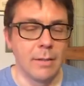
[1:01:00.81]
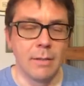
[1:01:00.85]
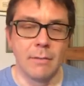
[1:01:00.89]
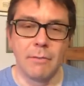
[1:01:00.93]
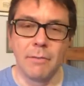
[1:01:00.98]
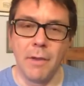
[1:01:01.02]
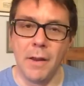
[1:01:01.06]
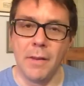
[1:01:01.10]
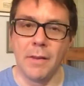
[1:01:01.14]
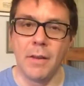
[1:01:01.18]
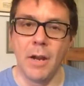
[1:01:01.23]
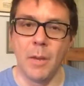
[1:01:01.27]

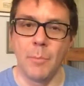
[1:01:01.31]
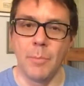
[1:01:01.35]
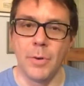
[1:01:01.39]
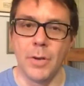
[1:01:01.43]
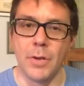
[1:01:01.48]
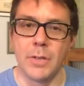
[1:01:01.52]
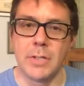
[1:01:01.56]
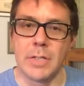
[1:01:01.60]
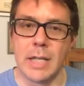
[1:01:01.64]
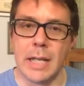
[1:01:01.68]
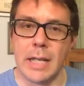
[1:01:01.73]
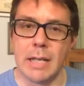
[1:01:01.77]
Final Cut Pro
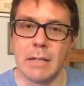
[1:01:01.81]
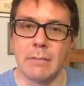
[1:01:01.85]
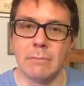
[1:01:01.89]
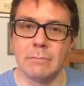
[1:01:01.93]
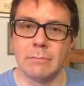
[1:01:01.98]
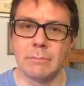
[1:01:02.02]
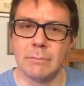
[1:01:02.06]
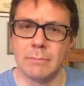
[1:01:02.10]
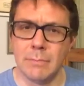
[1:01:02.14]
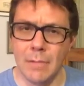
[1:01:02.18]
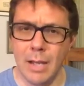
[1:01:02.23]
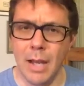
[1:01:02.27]
10,
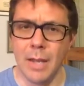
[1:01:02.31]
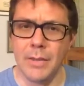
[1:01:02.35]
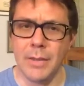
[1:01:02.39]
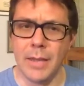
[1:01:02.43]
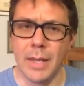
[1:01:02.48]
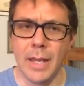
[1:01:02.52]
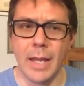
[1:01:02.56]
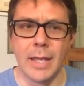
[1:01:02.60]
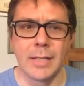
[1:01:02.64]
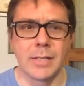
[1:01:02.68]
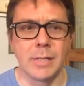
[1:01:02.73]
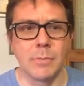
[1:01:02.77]
I
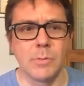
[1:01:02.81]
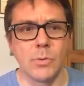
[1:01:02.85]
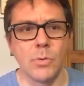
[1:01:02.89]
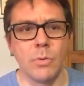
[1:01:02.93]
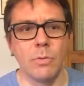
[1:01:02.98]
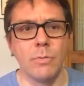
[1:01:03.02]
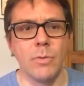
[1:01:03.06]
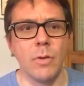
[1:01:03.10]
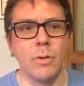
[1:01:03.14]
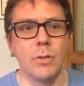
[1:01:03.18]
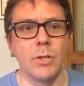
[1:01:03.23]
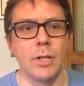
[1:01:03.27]
think it has some sort
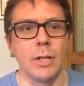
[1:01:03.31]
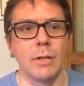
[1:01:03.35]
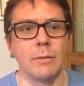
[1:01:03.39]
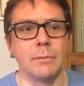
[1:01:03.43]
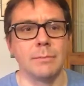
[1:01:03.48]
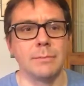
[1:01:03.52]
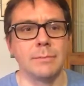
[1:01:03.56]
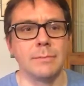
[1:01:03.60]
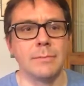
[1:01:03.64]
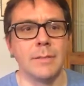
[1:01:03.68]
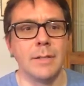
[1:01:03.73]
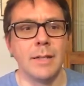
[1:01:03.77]
of future.
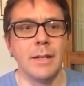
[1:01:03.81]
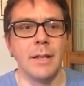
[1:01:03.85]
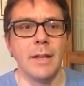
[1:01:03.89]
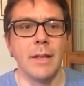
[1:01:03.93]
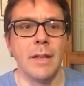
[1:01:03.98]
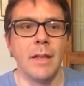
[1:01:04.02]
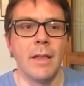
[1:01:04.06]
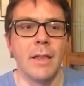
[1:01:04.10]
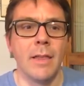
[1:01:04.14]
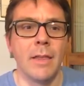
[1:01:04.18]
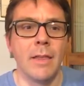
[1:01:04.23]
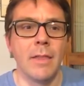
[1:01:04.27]

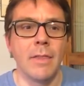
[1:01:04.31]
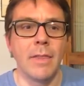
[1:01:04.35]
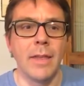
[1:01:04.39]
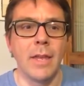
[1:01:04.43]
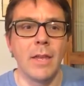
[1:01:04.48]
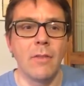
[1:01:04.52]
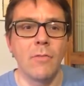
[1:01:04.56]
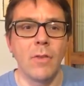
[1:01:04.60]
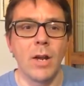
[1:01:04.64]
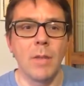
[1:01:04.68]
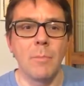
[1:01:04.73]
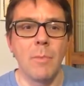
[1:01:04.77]
Thank
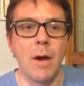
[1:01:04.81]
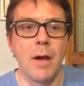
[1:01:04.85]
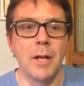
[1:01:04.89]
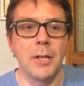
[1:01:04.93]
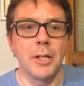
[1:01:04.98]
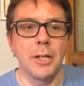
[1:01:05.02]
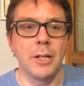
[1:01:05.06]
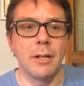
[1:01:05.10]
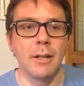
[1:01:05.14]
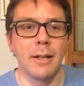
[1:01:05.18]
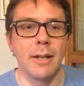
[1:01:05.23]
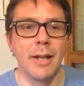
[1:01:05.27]
you very
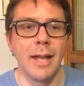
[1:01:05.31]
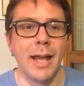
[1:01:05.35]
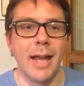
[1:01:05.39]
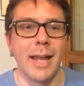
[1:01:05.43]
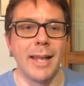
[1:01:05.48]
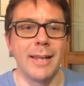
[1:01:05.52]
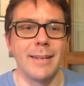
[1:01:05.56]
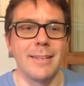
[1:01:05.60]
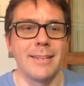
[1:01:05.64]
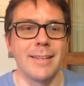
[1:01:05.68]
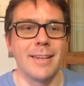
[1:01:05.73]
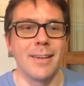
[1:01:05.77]
much.
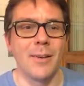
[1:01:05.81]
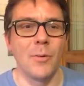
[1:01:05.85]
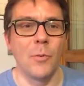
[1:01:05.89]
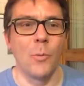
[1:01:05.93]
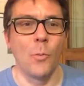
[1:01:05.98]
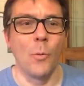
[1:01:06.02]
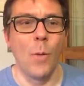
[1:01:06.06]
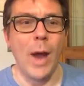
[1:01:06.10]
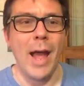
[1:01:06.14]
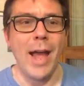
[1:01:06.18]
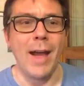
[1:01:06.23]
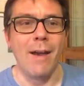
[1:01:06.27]
And
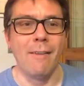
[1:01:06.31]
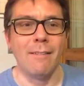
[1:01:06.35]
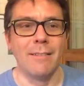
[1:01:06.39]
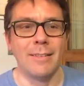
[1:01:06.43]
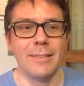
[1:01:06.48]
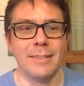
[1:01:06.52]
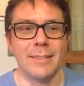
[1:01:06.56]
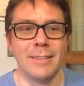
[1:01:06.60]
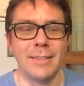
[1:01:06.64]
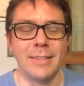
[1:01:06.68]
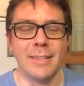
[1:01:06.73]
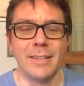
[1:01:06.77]
wow,
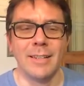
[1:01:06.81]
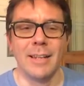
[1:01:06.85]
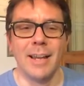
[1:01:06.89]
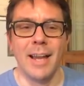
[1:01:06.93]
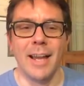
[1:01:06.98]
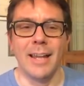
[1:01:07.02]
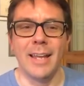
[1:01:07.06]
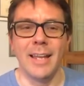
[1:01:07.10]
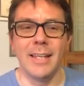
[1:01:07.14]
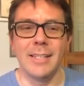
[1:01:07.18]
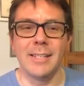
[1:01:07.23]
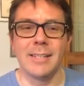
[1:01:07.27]

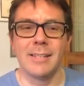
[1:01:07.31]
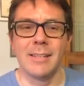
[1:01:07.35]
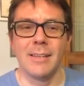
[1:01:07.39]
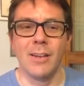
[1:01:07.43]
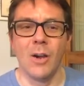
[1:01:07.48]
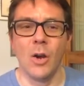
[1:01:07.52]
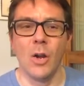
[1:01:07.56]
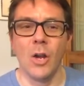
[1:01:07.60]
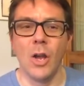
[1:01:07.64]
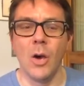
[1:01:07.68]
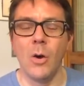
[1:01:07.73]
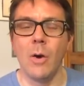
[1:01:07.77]
I guess,
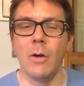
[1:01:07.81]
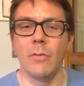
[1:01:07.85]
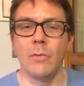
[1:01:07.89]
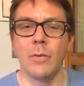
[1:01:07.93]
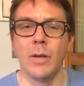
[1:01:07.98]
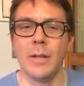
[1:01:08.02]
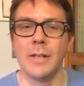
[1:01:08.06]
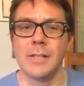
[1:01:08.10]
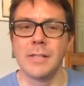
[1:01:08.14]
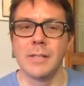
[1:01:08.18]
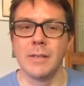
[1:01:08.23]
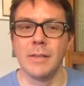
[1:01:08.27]
hello,
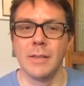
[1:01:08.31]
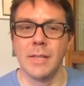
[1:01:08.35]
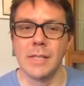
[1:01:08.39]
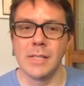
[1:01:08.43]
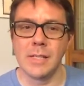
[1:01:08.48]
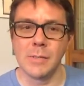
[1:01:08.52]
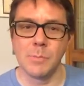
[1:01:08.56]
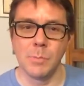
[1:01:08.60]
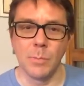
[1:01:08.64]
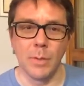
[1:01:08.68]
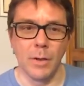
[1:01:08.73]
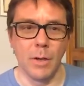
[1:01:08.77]
this
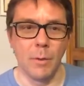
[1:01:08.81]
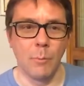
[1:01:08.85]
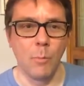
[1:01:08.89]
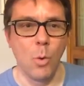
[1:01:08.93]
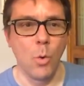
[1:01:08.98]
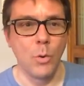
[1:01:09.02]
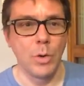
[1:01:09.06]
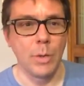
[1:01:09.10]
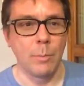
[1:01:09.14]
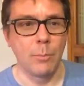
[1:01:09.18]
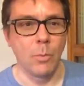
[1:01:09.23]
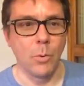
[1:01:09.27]
is a
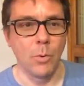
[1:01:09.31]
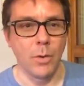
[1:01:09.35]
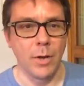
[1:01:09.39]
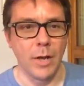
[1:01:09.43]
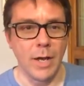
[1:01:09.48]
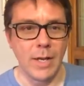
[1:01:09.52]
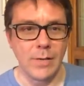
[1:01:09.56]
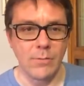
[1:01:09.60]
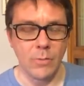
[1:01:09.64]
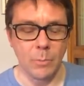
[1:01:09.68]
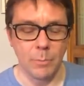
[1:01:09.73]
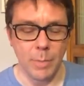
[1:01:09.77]
morning
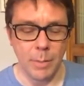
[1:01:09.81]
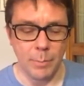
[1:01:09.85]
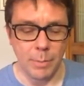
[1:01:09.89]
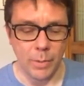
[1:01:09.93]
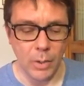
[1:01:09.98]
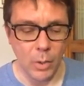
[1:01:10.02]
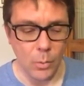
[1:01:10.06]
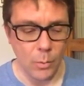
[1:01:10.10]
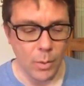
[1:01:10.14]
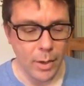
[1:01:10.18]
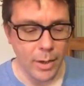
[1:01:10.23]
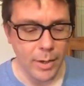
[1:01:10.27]
broadcast from people in
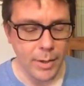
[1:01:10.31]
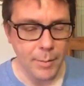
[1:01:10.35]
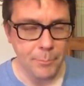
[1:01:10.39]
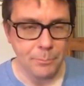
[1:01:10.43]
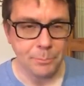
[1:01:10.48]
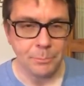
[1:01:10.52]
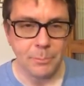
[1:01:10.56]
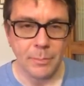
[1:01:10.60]
Hawaii.